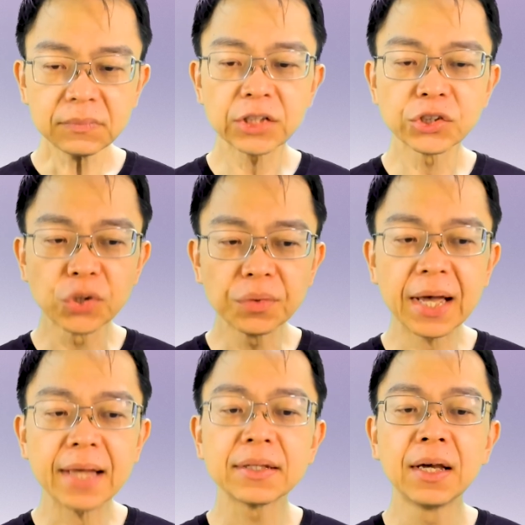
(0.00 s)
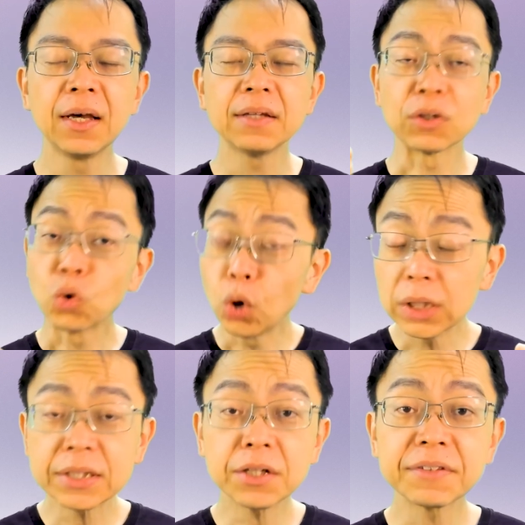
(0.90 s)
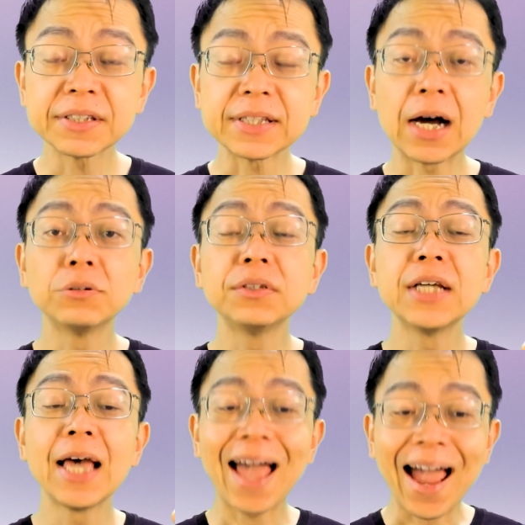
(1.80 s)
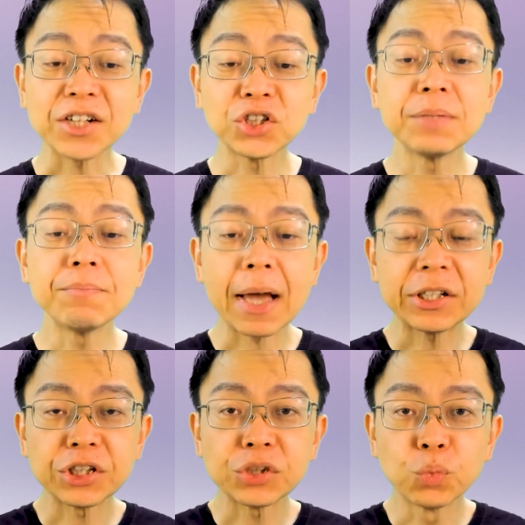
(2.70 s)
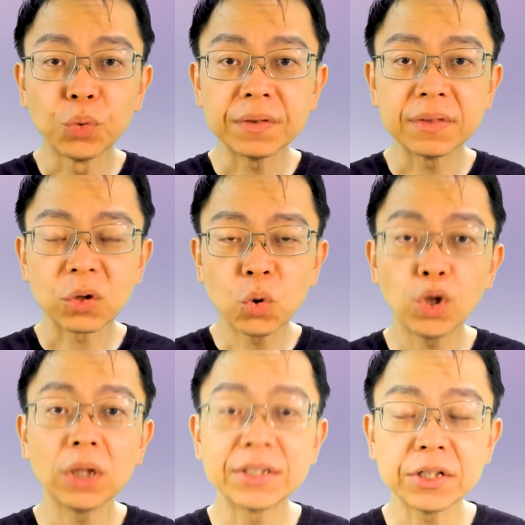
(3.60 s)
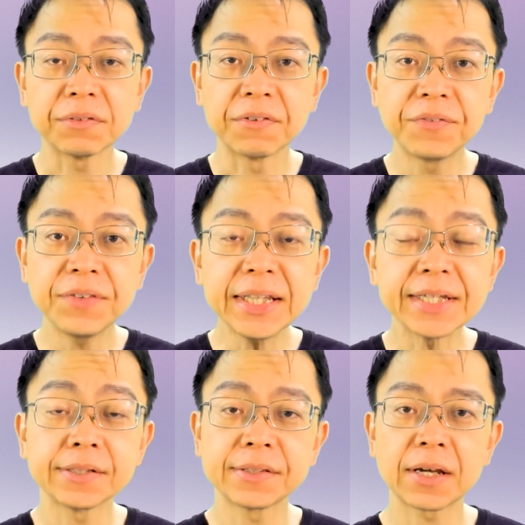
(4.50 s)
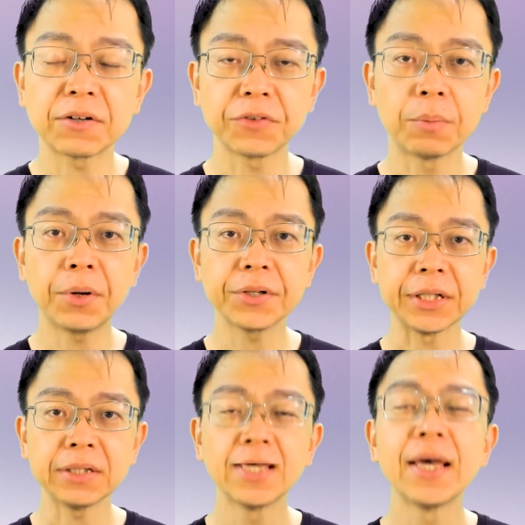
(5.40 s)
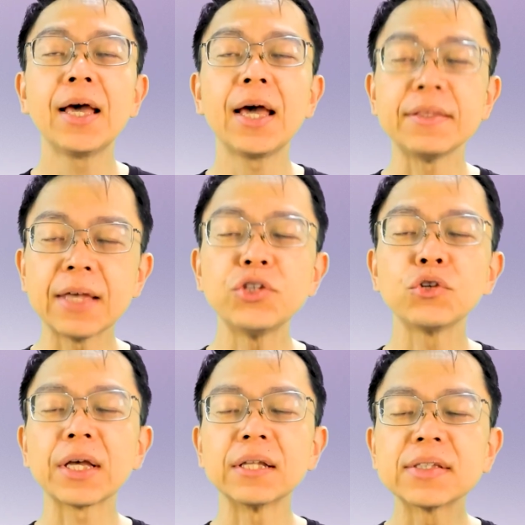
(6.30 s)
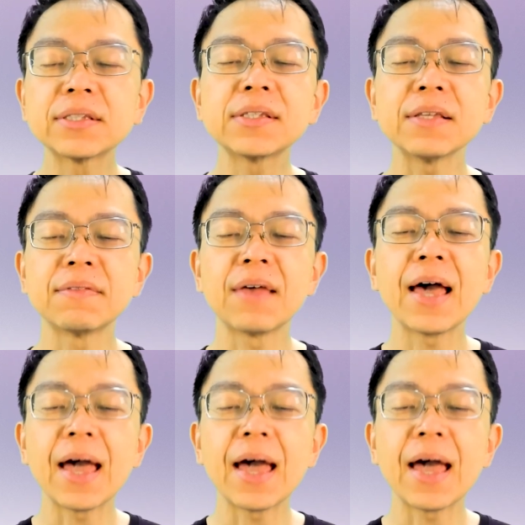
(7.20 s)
so that the quality of the sound actually matches with the quality of the feeling inside of your body. And then you can sit there